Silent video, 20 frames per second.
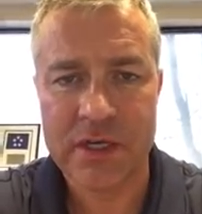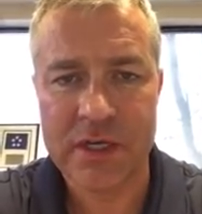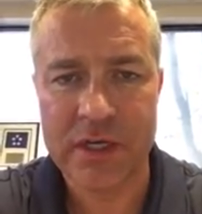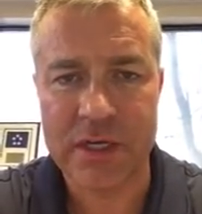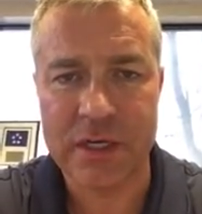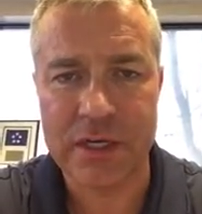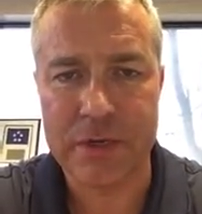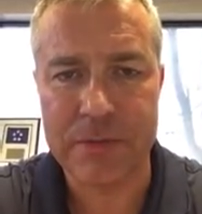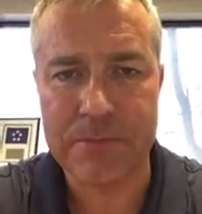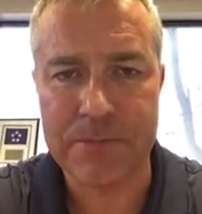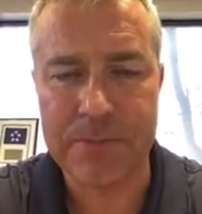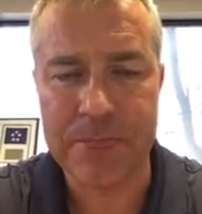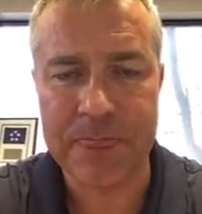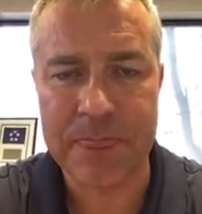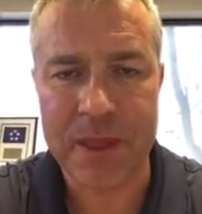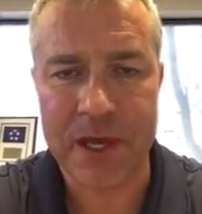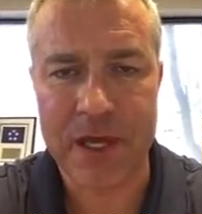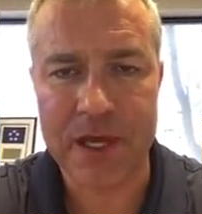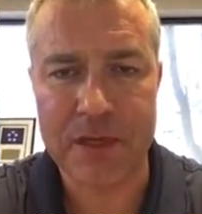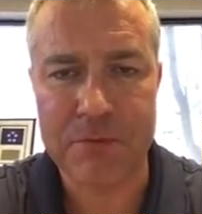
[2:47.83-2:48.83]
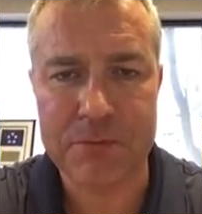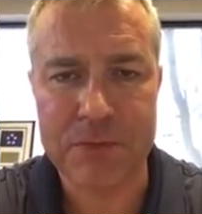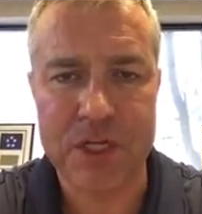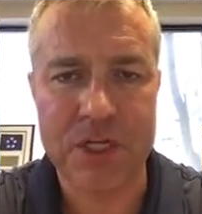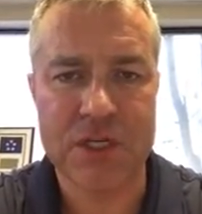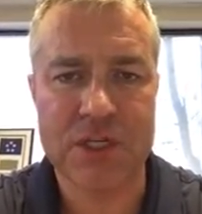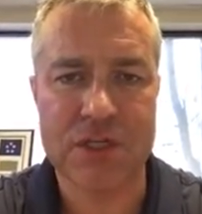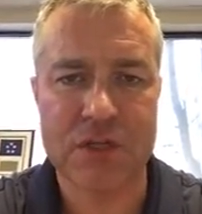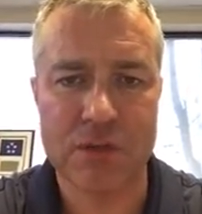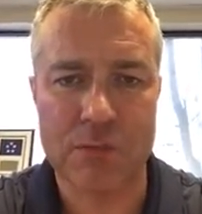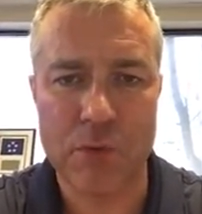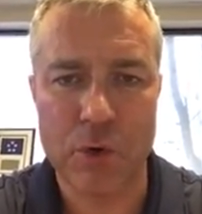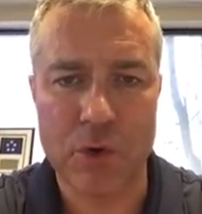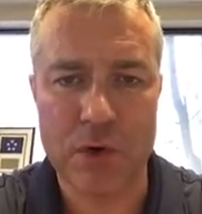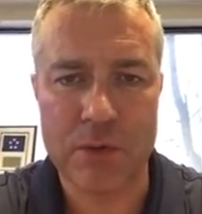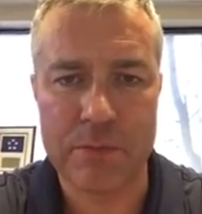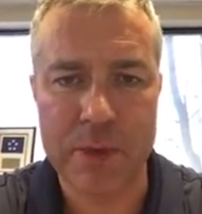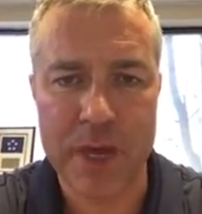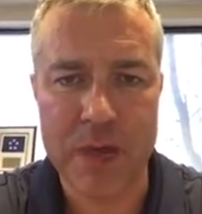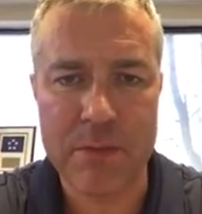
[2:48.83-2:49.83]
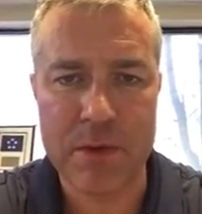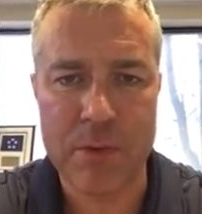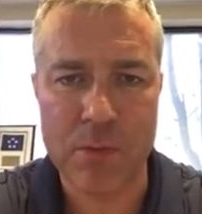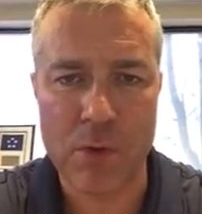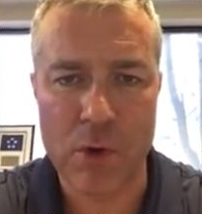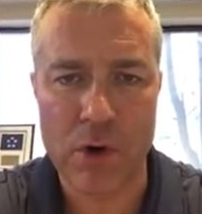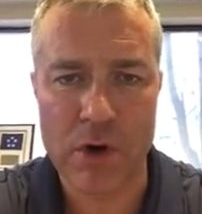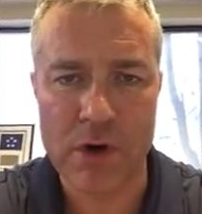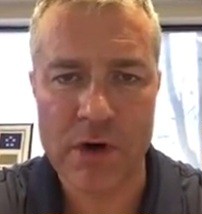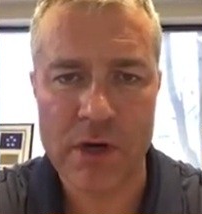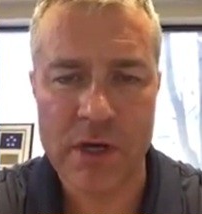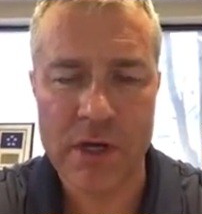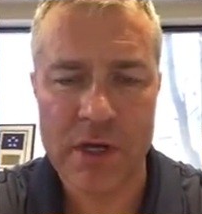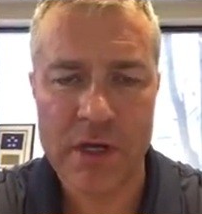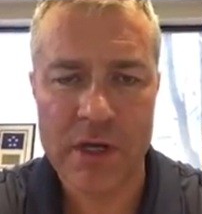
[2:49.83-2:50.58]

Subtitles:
I can petition the board to pay me more.